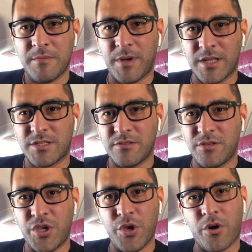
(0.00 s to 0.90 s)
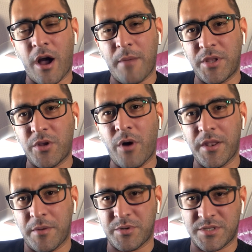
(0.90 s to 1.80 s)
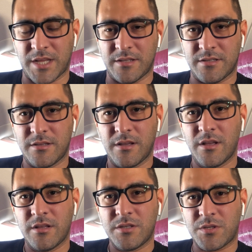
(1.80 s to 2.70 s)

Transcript: but you can't be doing 100%.